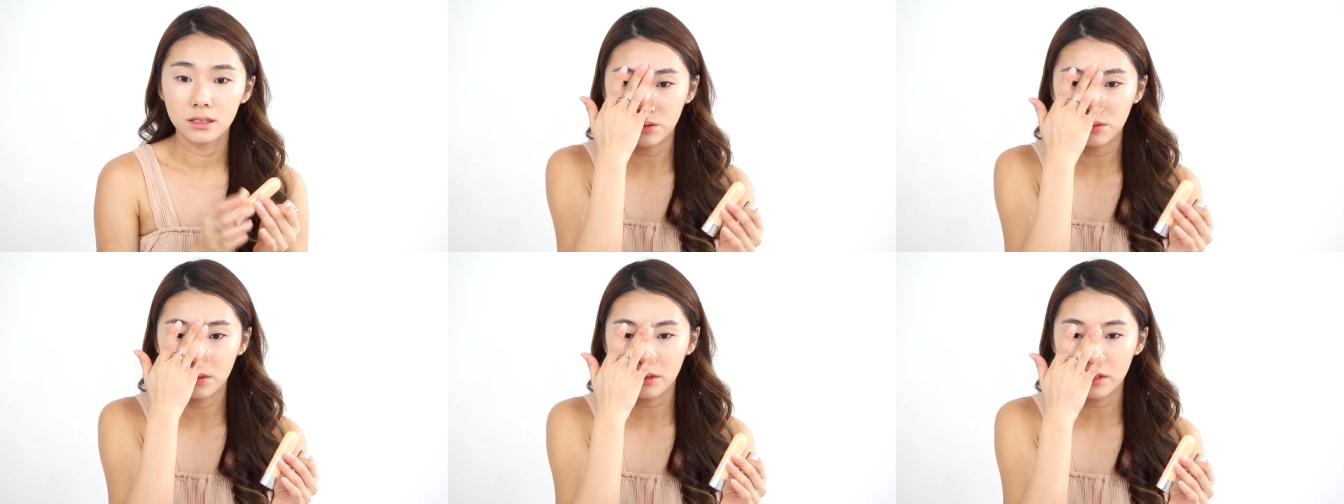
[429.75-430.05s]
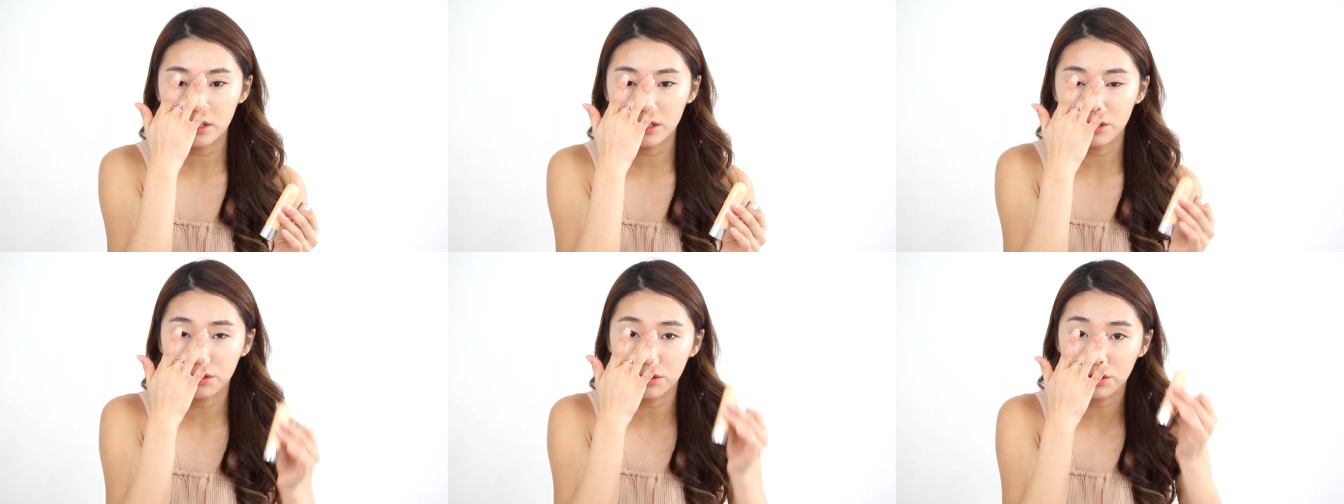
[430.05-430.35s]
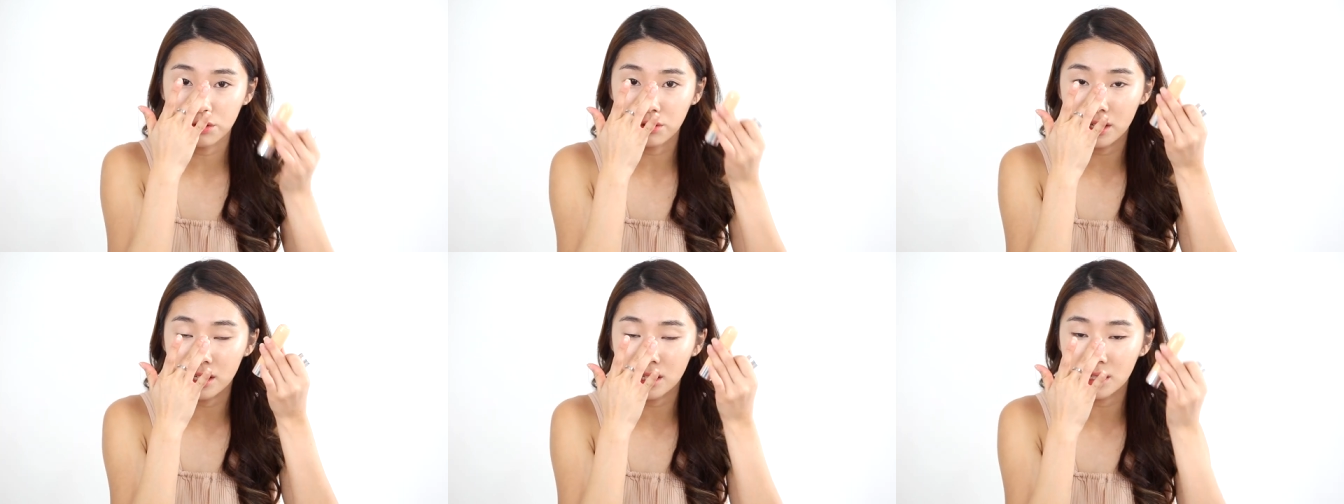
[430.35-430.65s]
Don't worry to
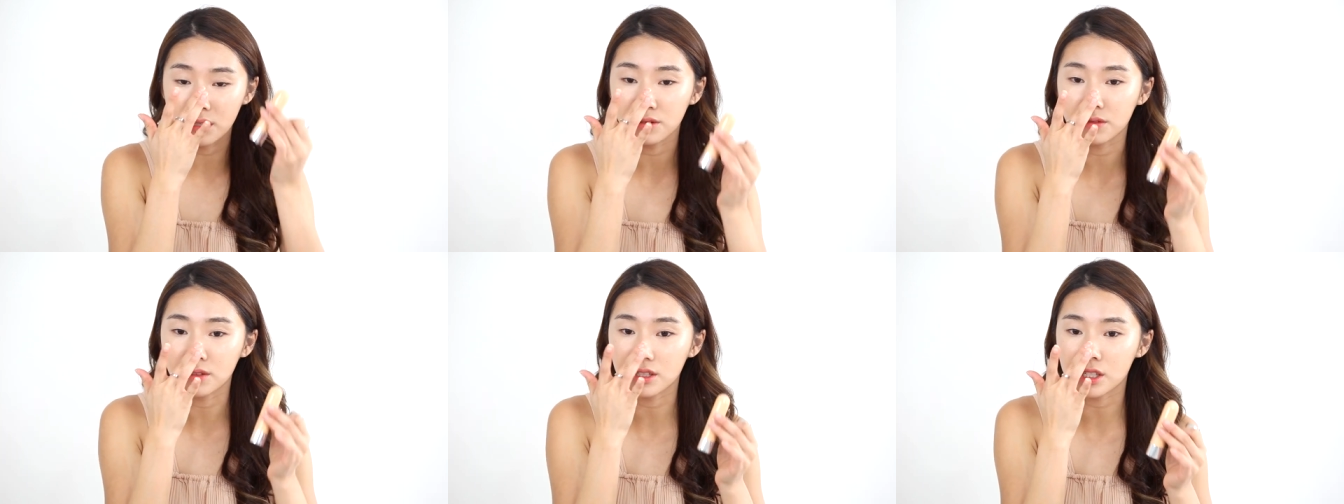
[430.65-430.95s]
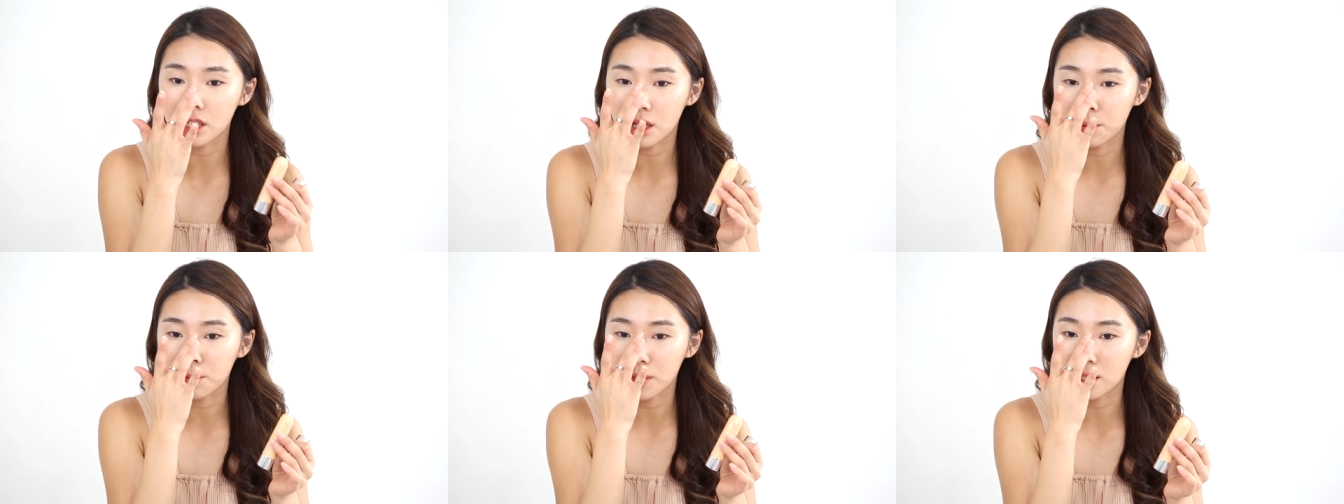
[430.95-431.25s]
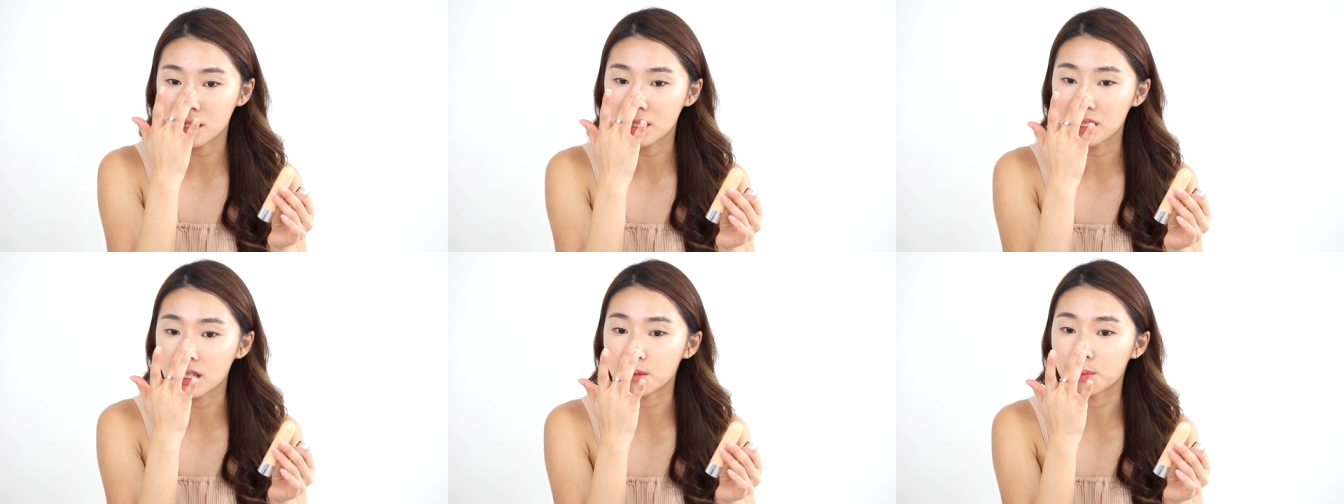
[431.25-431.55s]
go crazy with the
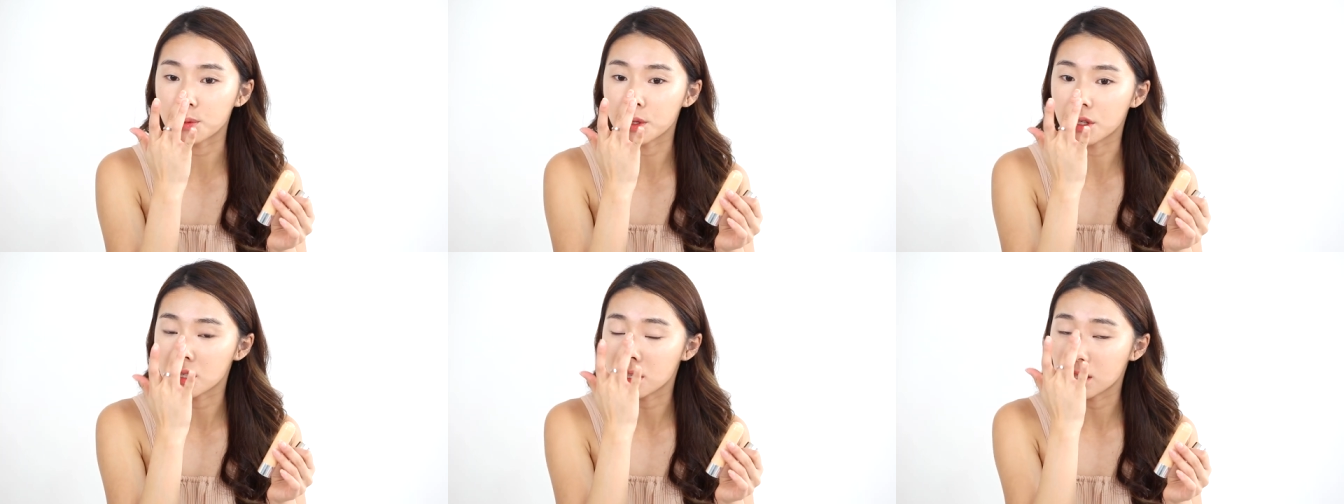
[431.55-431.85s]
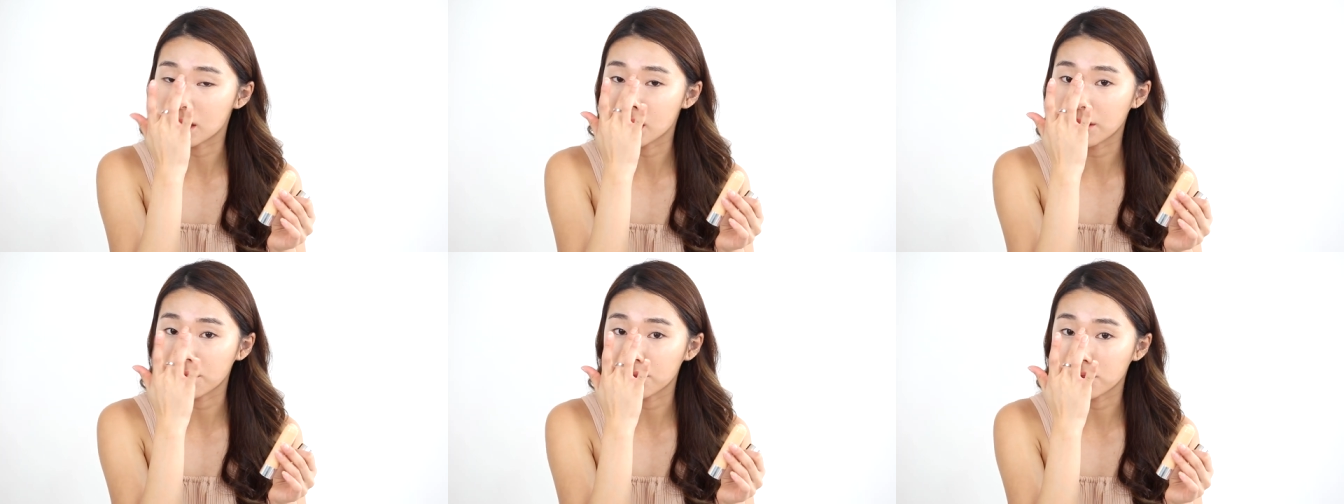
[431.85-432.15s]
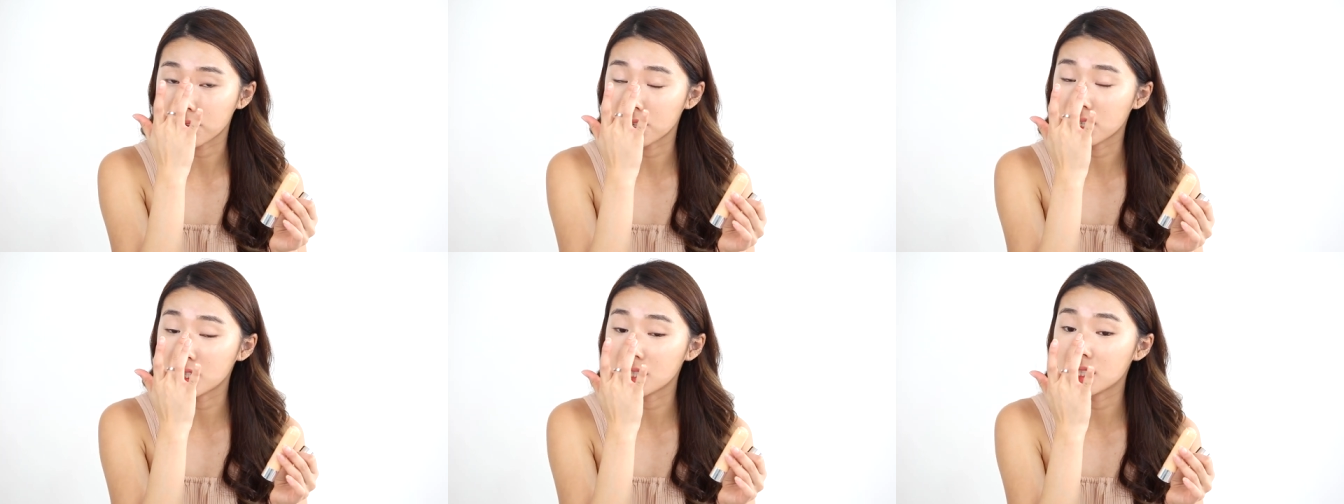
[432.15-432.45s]
chubby sticks because they are
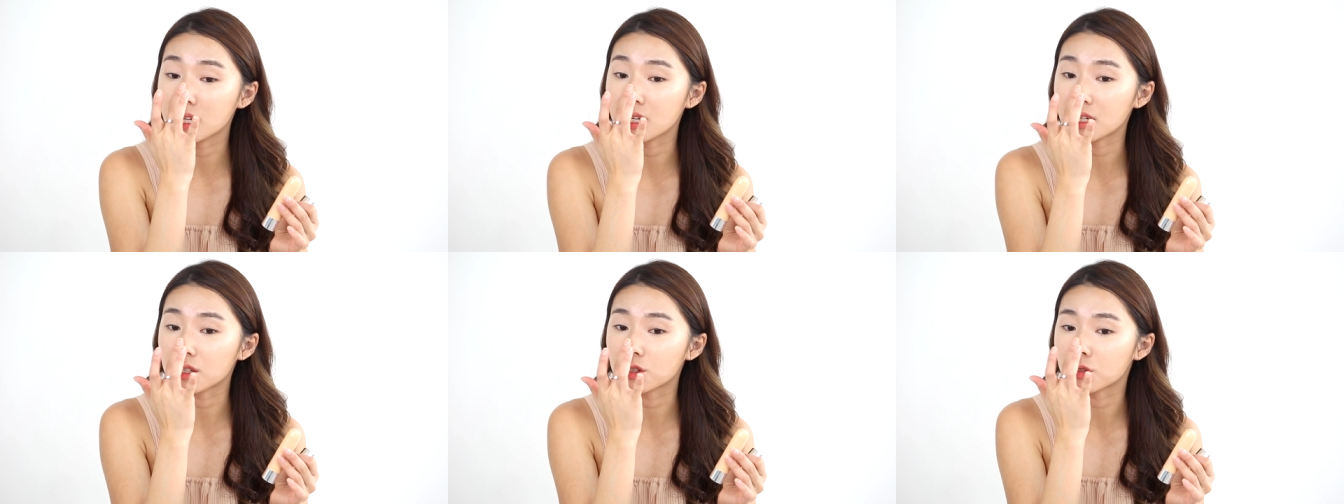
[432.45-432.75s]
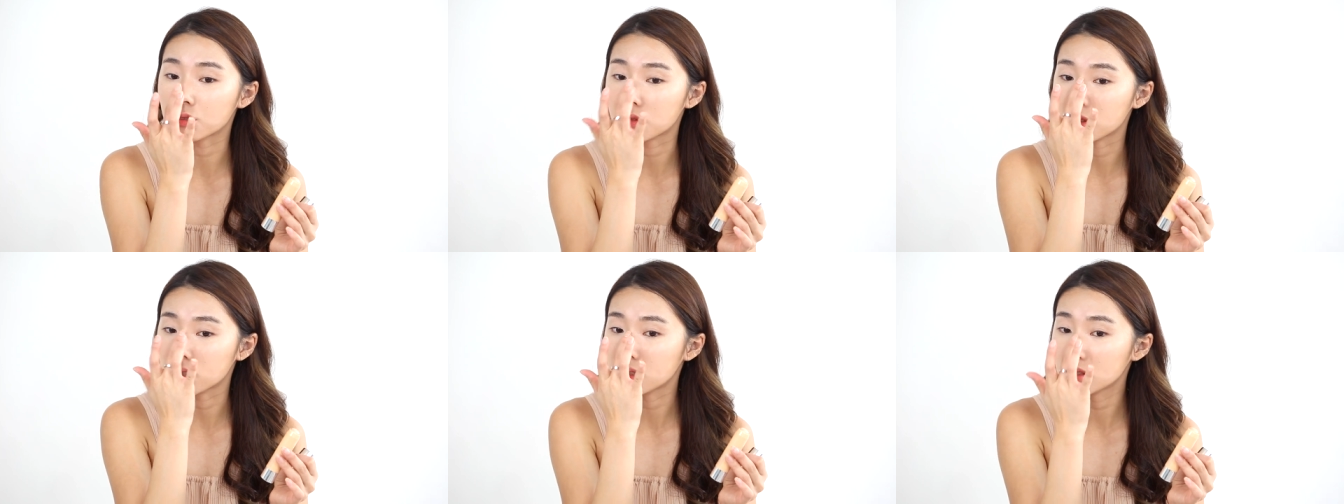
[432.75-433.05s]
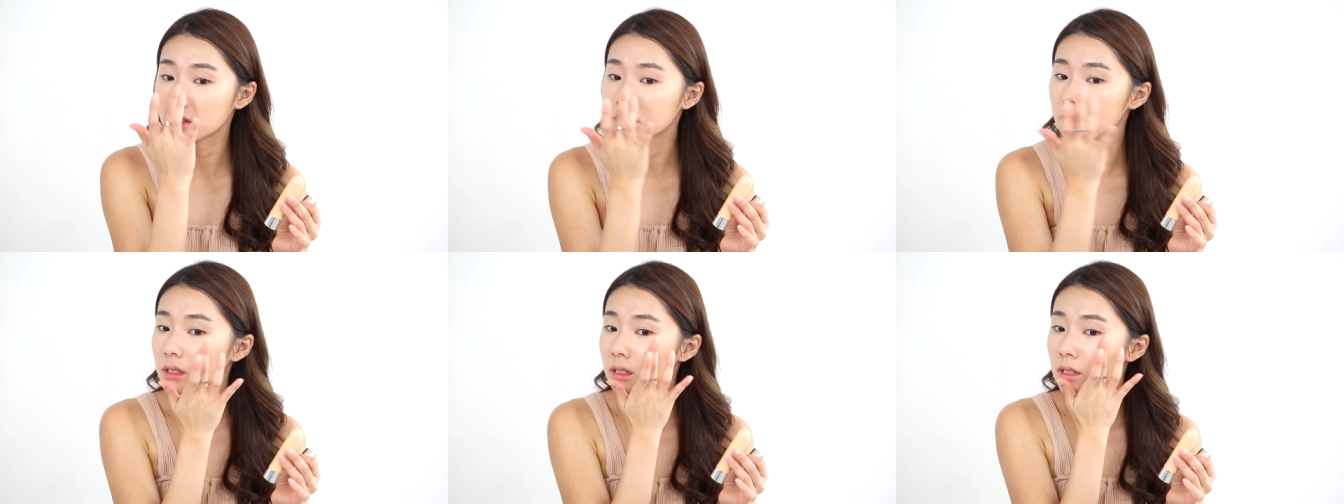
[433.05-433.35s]
very
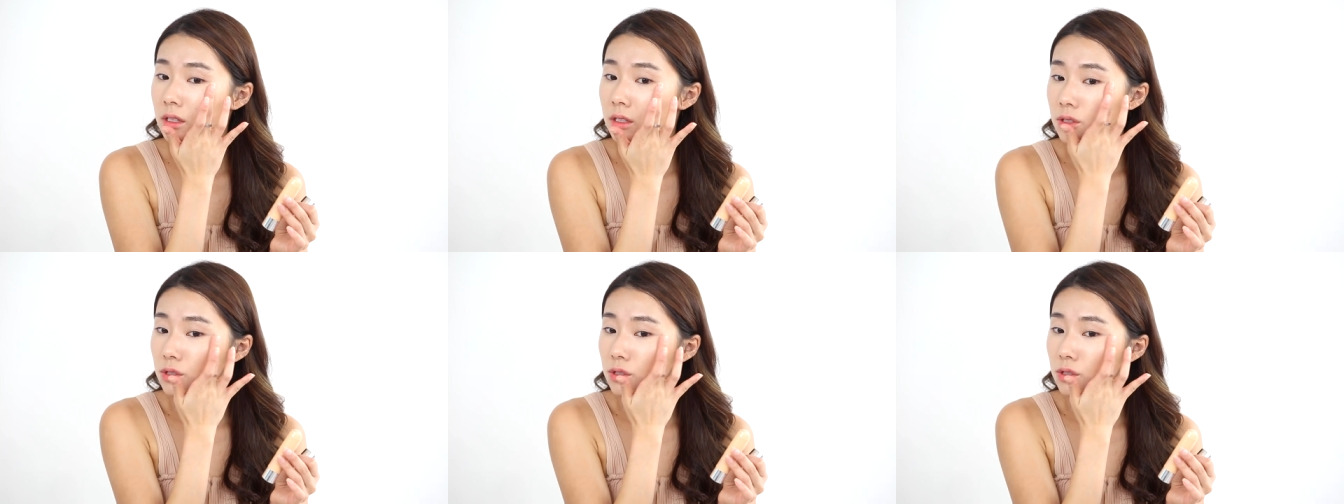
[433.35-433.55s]
natural,